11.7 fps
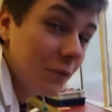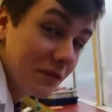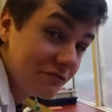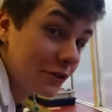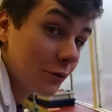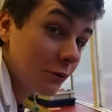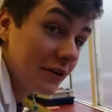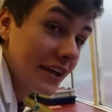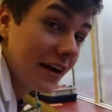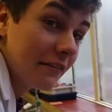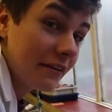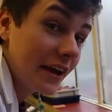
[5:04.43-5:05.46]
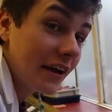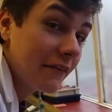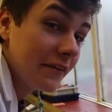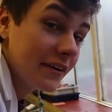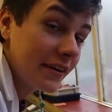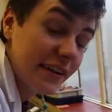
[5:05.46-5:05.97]
We've cooled down
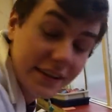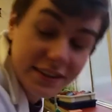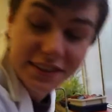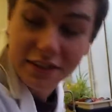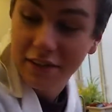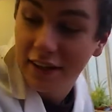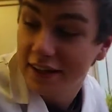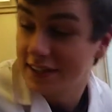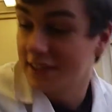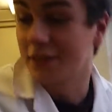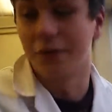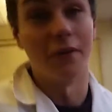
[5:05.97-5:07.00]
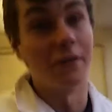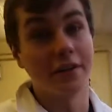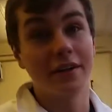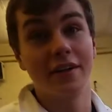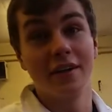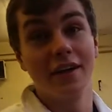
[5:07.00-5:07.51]
now, so let's
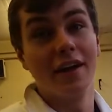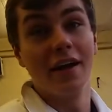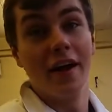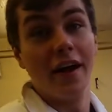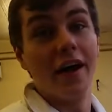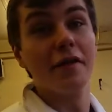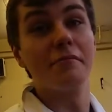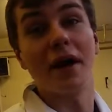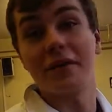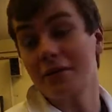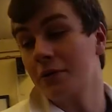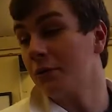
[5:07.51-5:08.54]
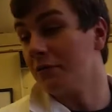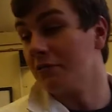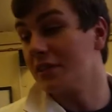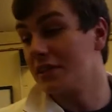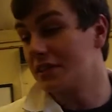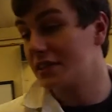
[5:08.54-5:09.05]
talk about the
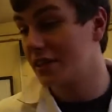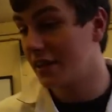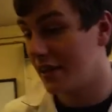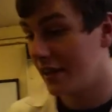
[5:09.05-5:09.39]
coolants.